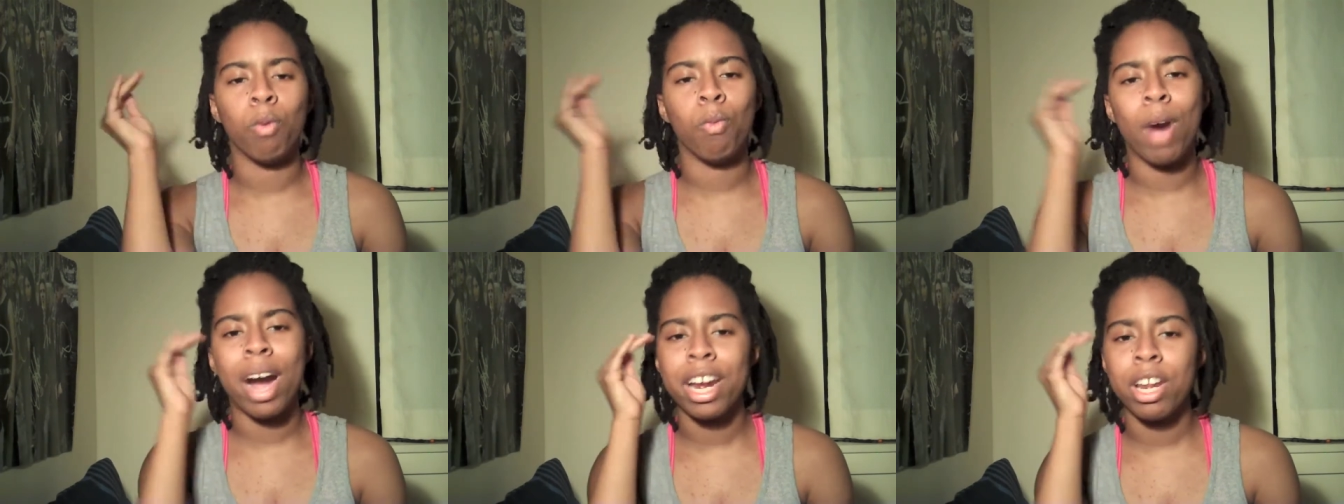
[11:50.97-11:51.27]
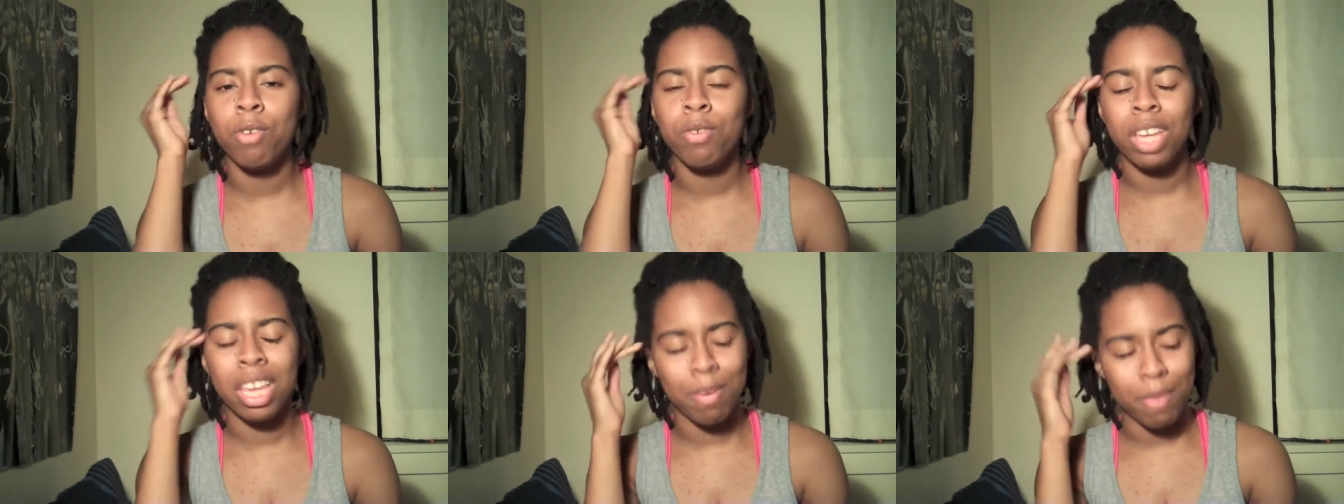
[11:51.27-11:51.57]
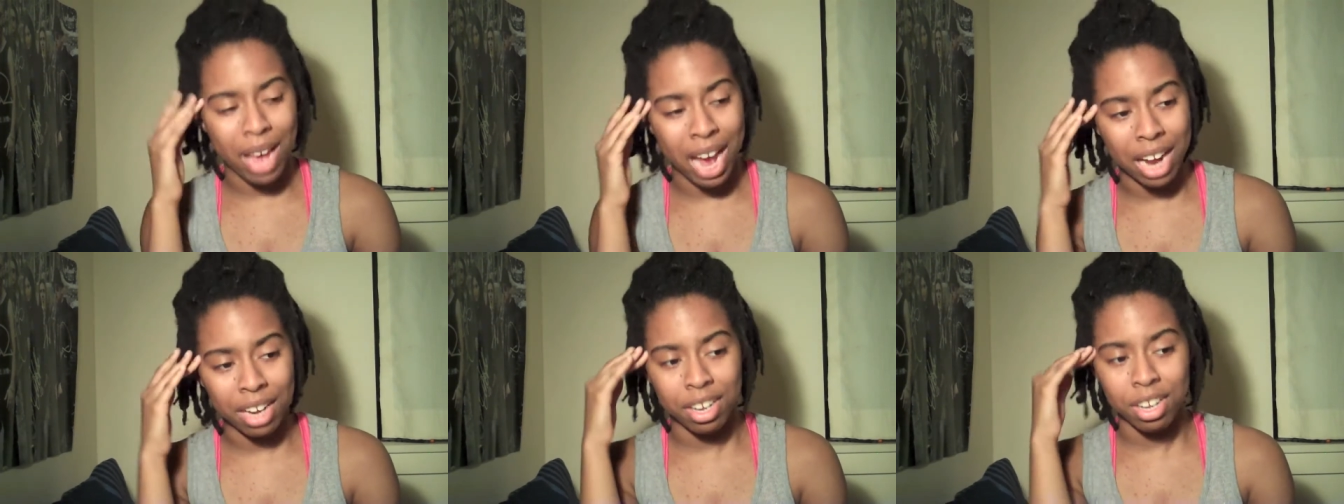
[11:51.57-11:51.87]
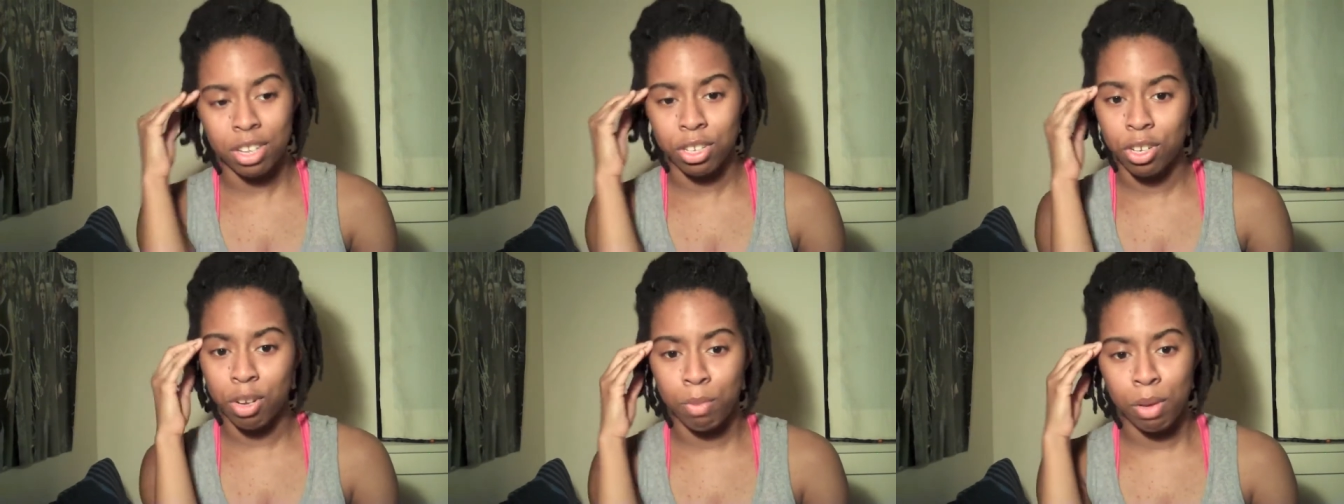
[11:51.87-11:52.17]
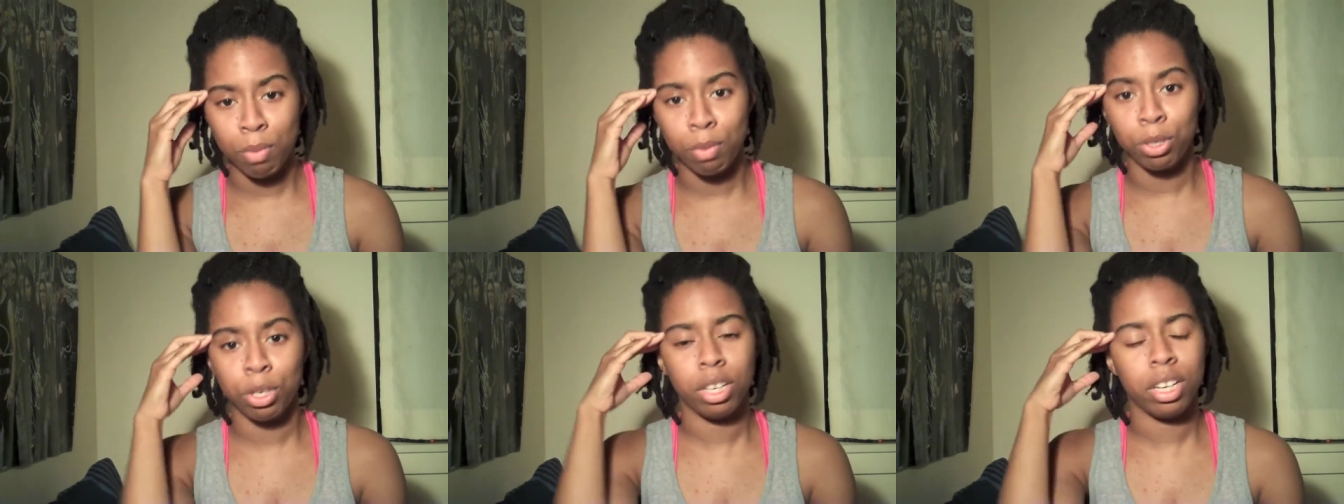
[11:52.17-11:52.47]
Why do you keep acting as though
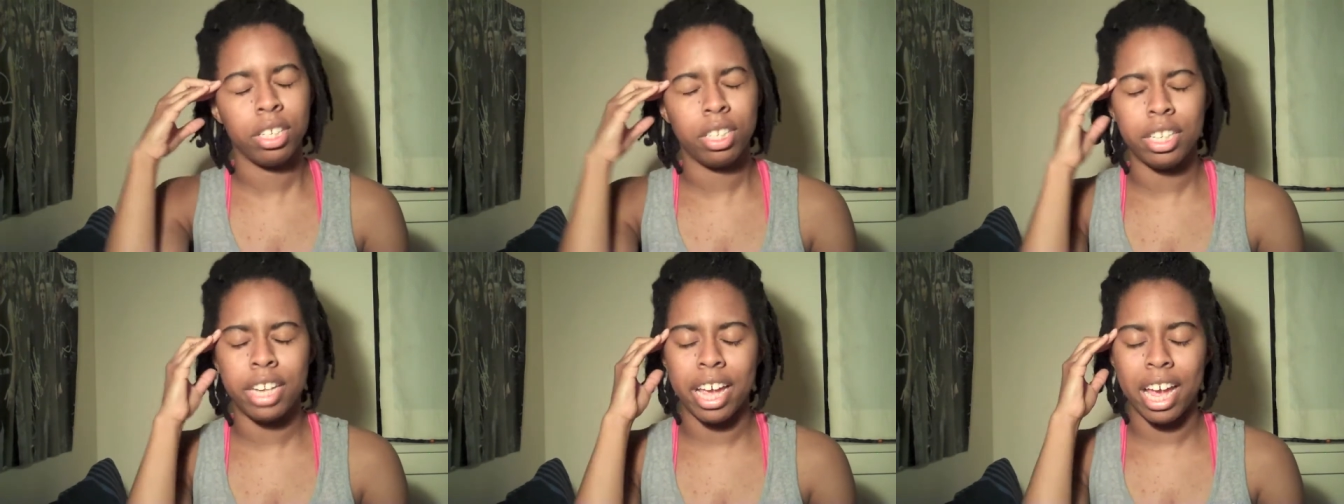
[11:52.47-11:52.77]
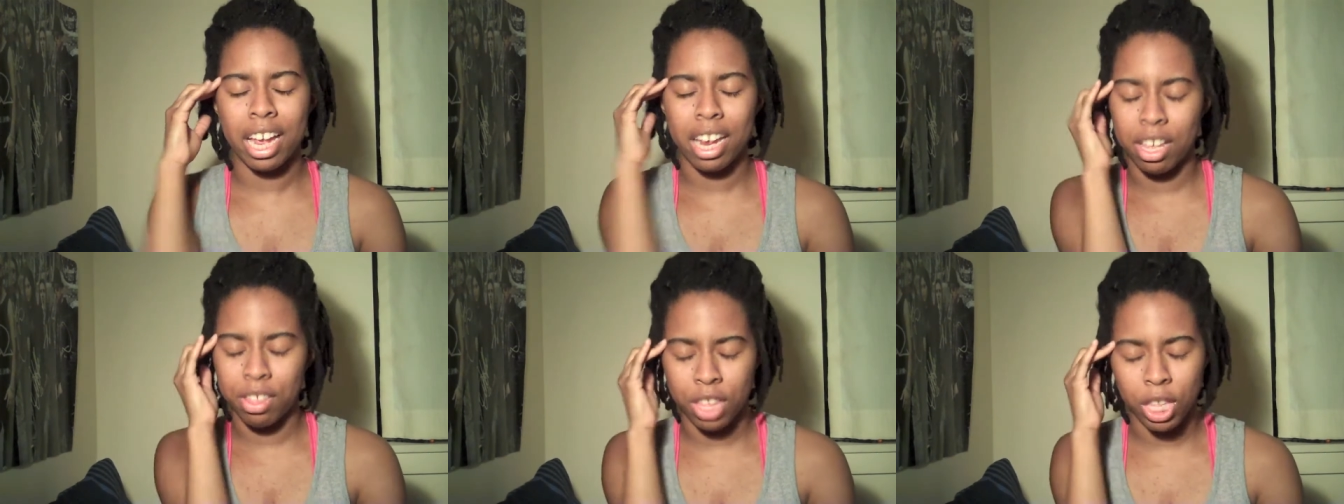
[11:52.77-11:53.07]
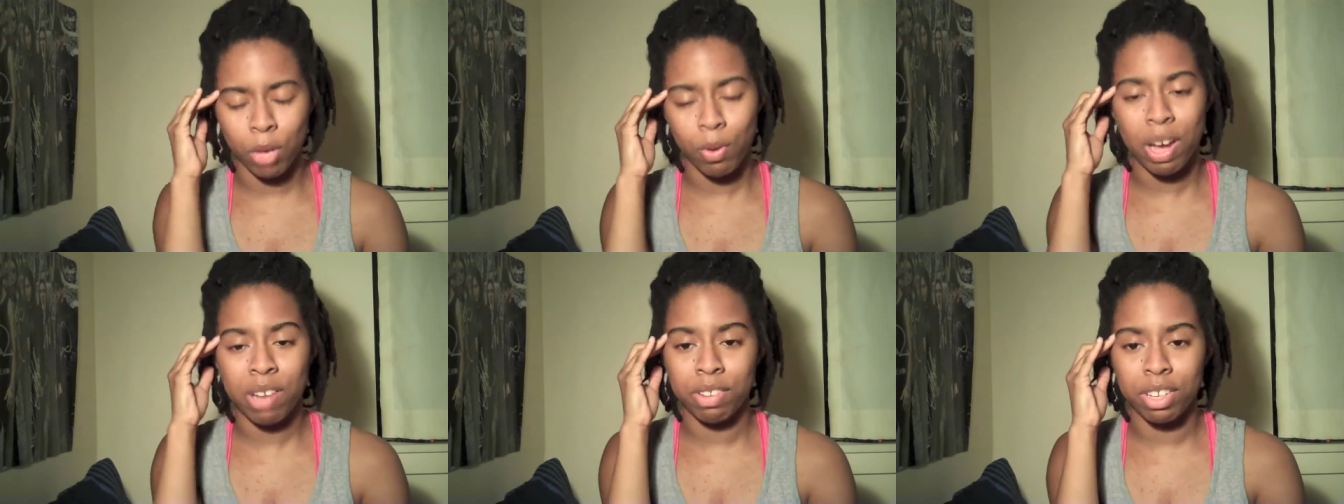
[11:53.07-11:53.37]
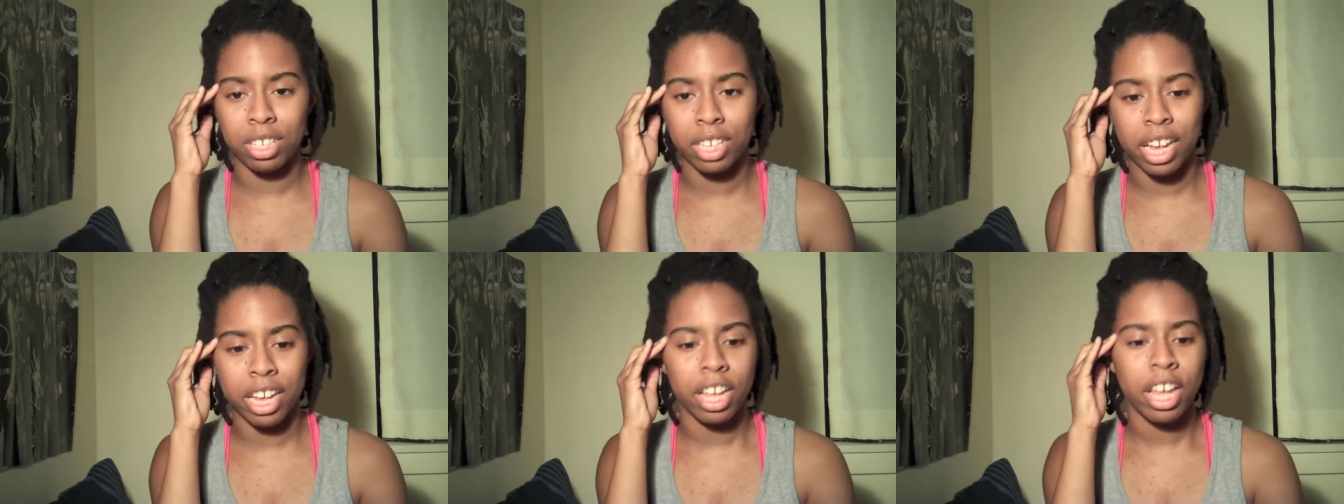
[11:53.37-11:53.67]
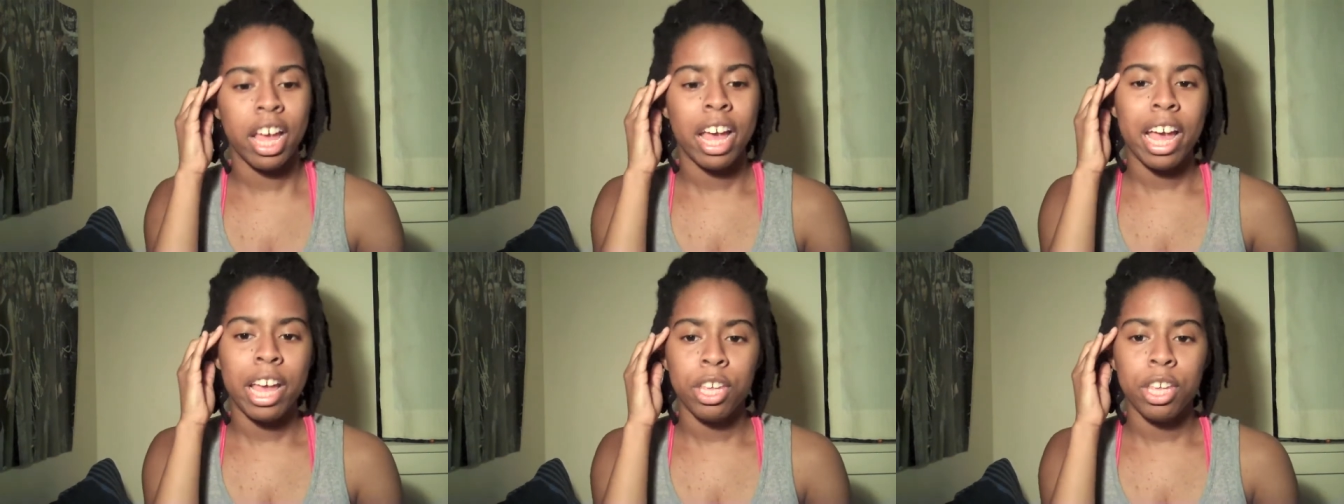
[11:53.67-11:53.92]
people should listen to anything you have to say?